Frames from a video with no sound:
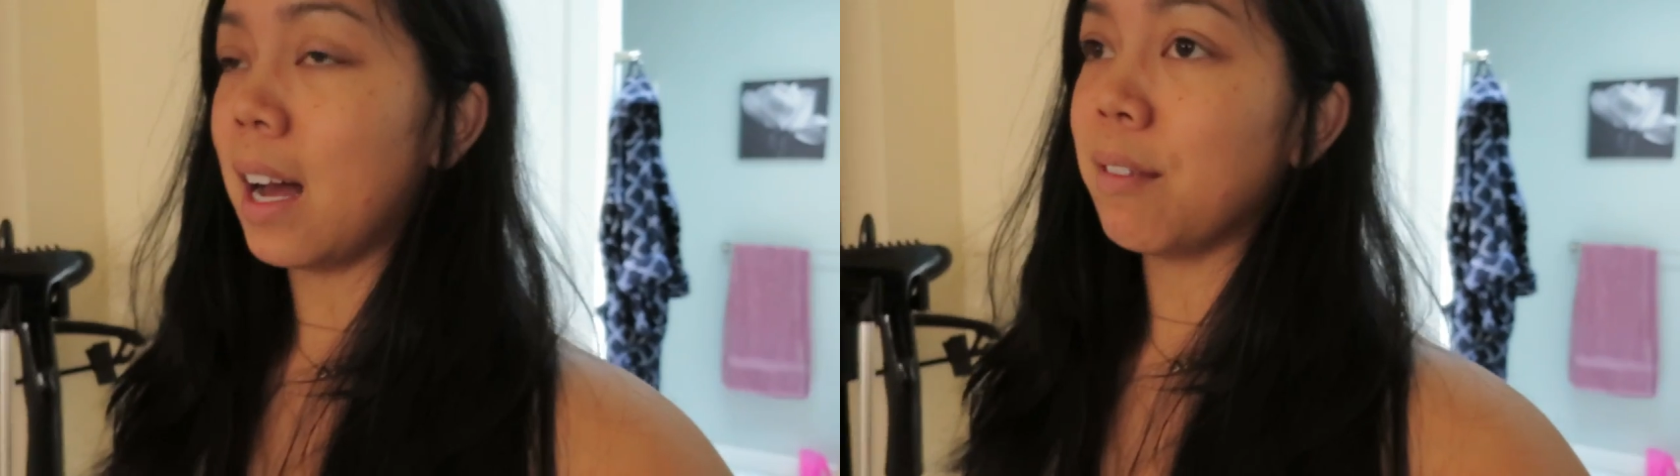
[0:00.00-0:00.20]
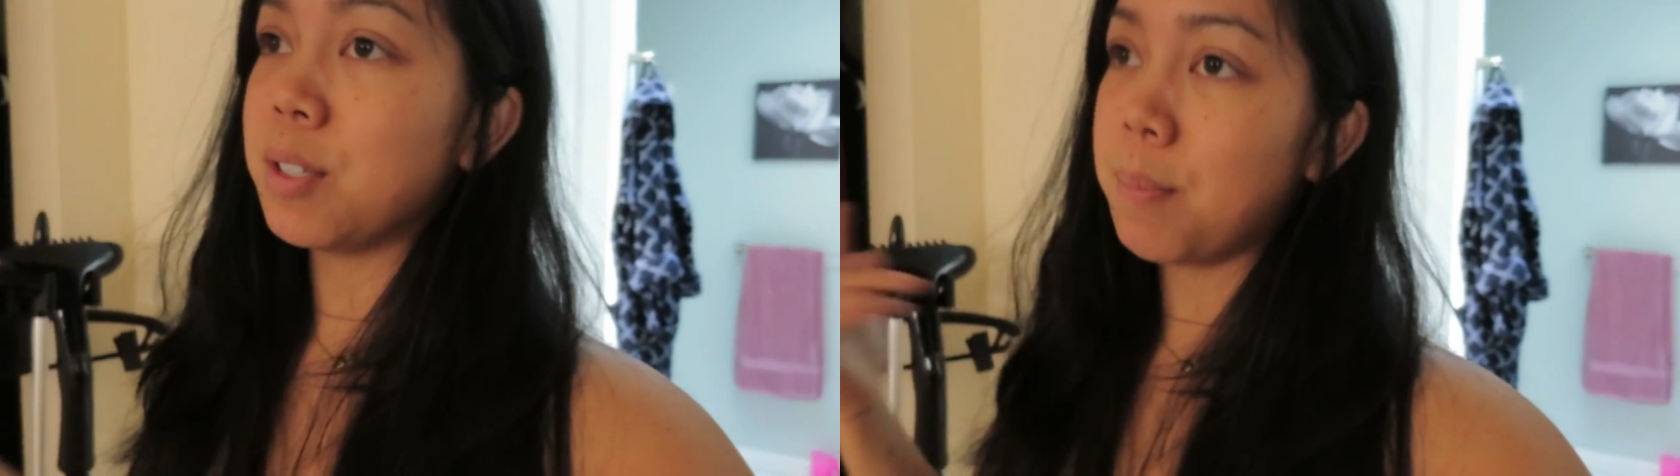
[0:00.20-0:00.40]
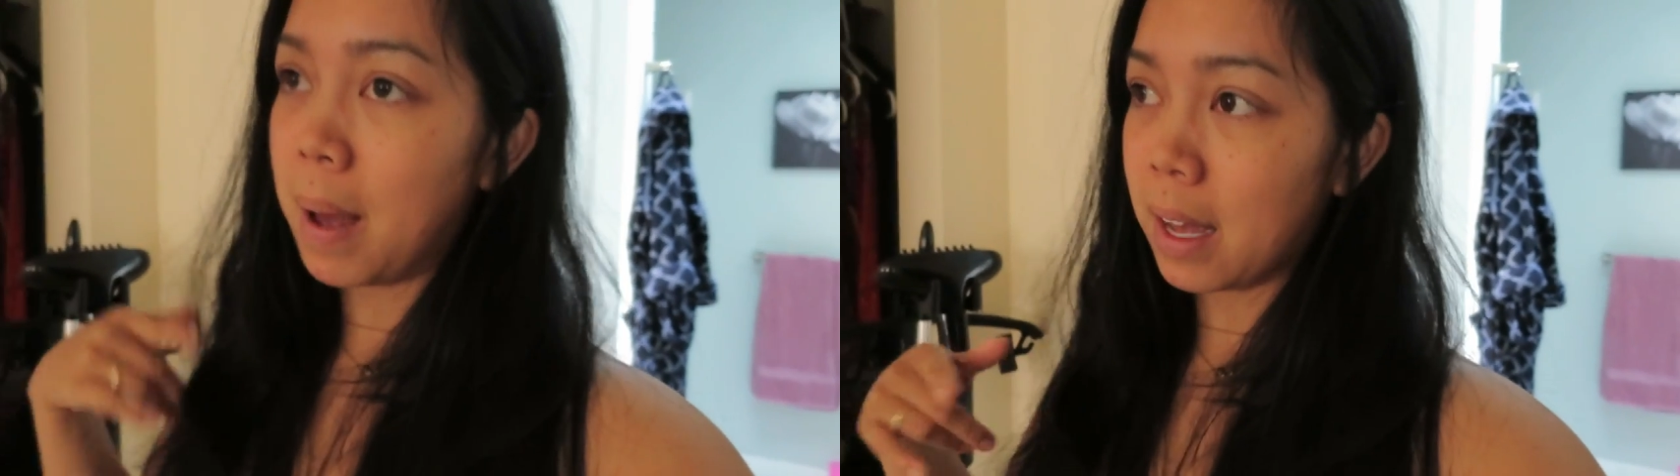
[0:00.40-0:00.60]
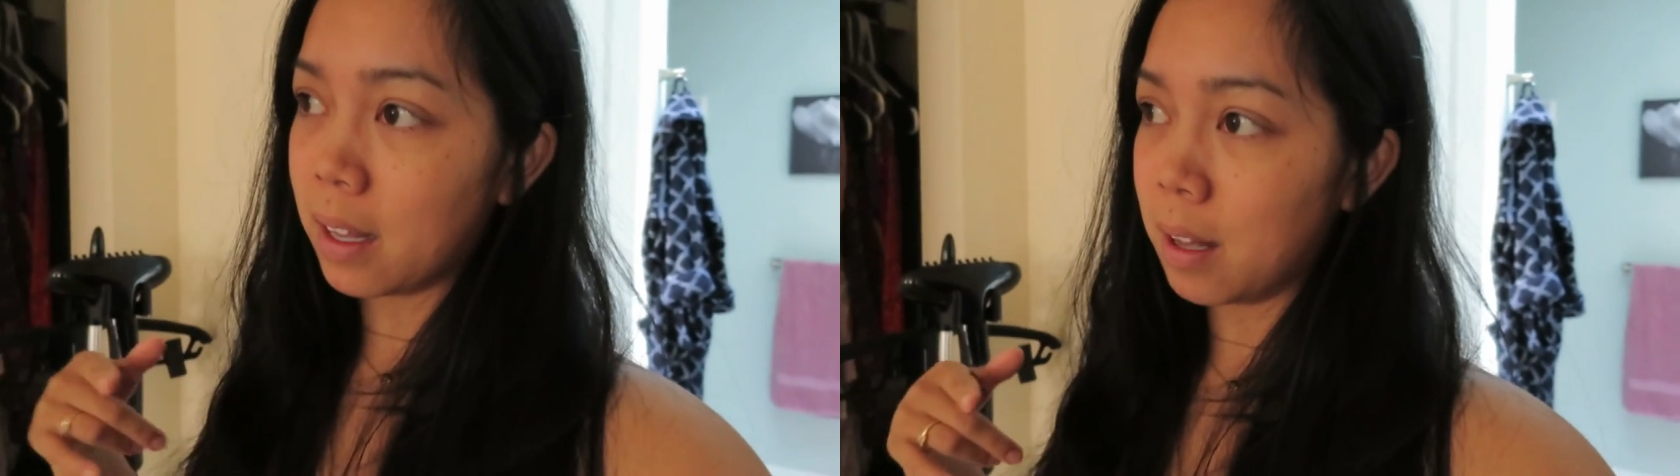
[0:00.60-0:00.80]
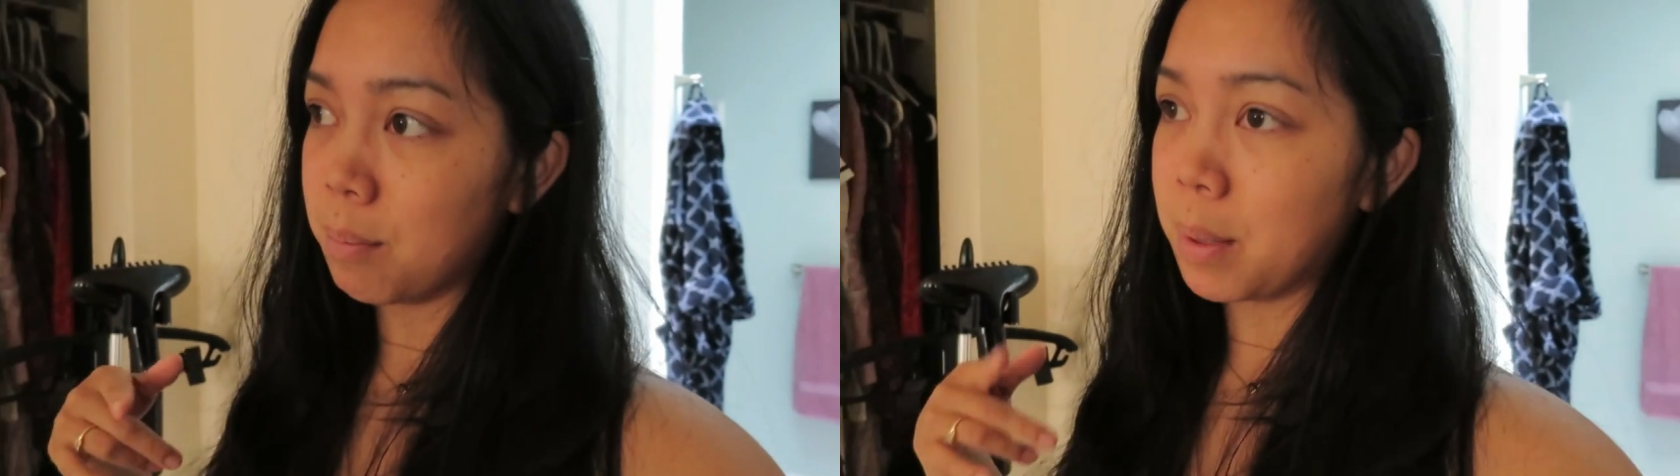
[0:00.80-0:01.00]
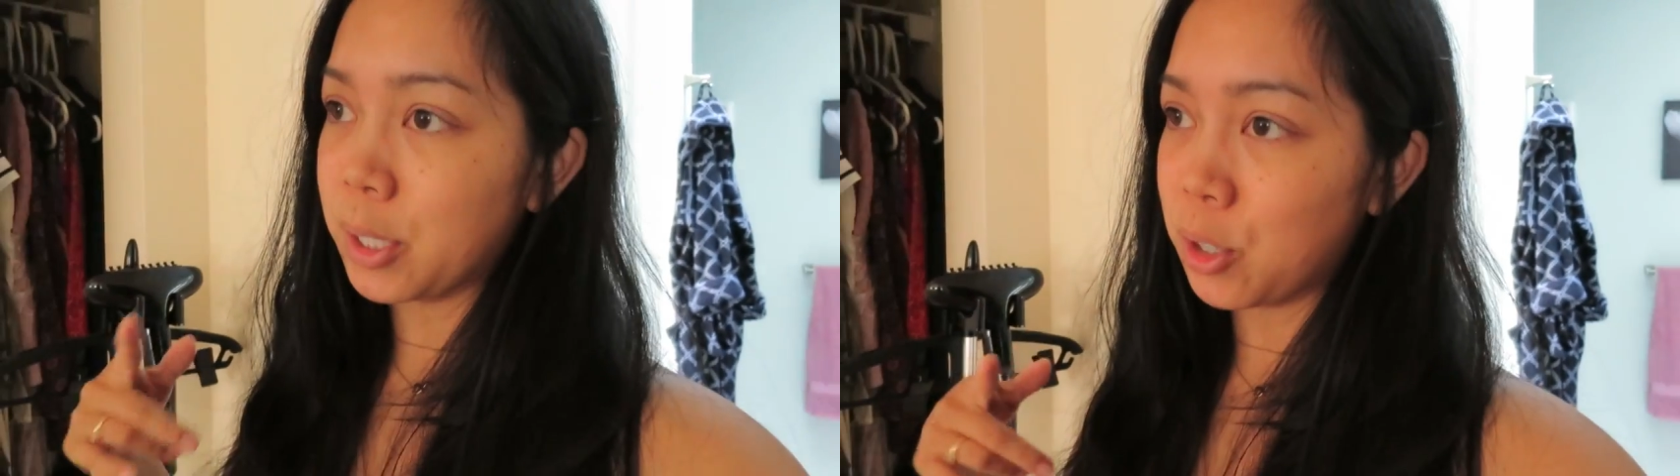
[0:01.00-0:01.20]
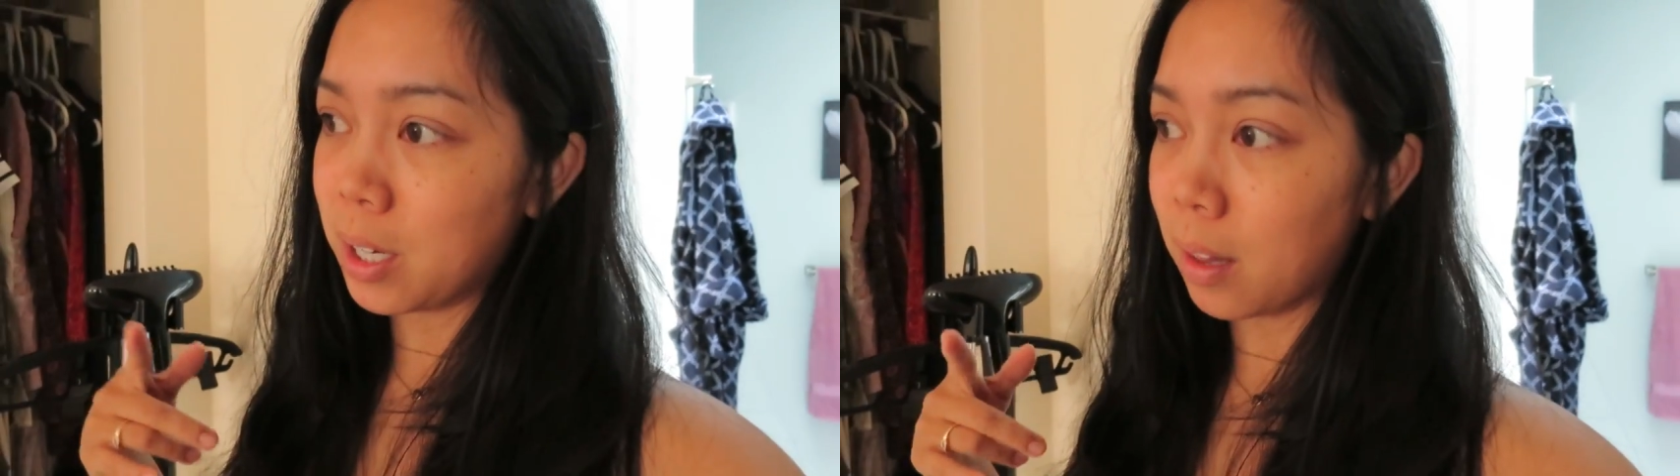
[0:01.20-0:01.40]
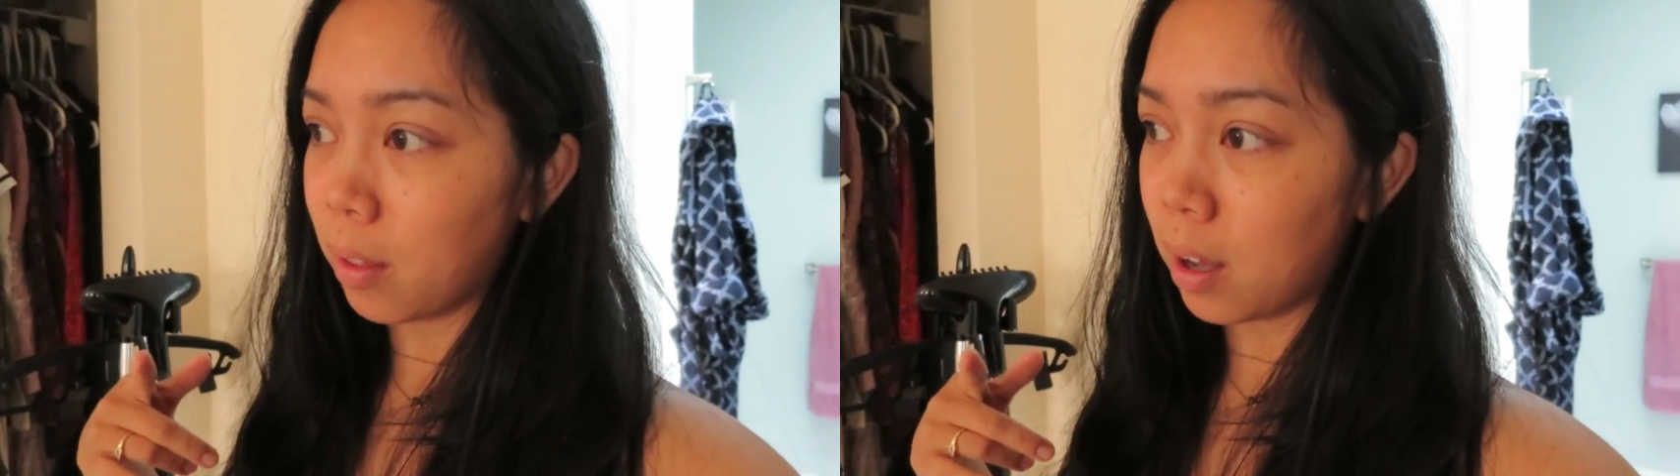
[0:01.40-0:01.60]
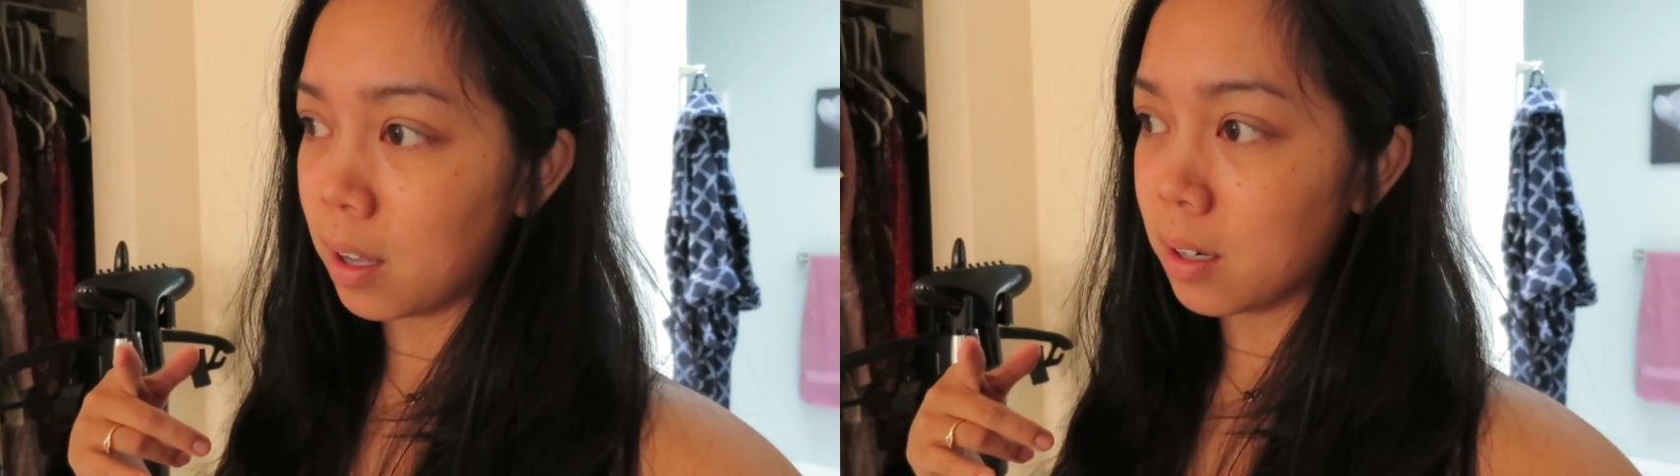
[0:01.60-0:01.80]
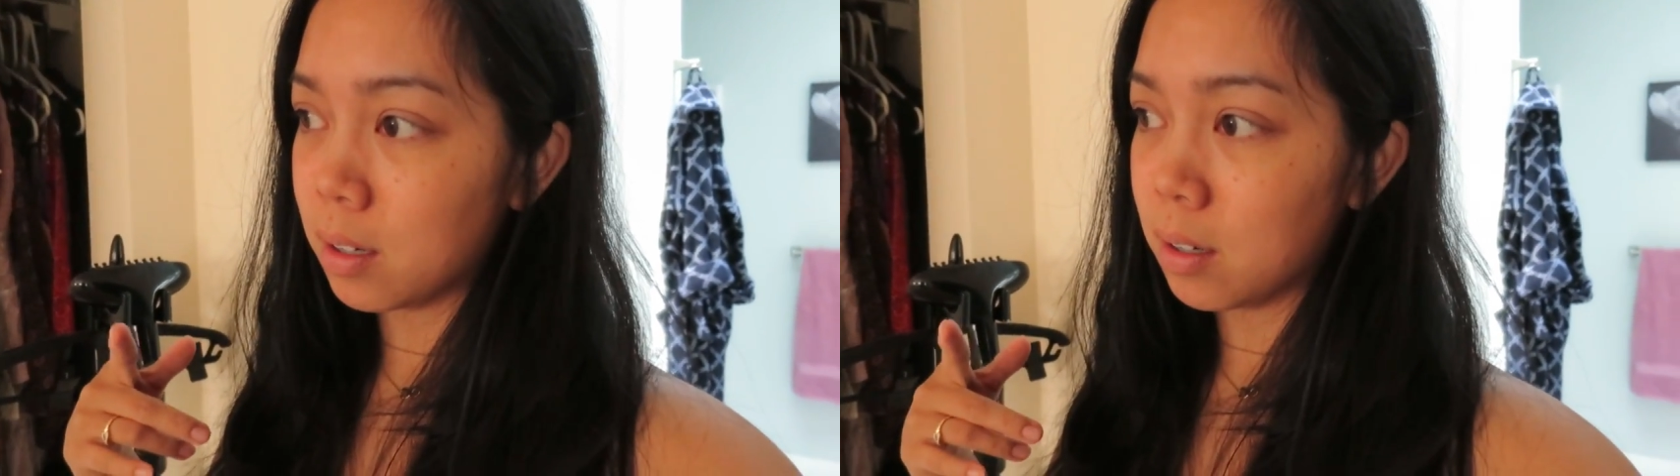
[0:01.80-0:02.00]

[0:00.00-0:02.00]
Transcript: I have to back up my train of thought.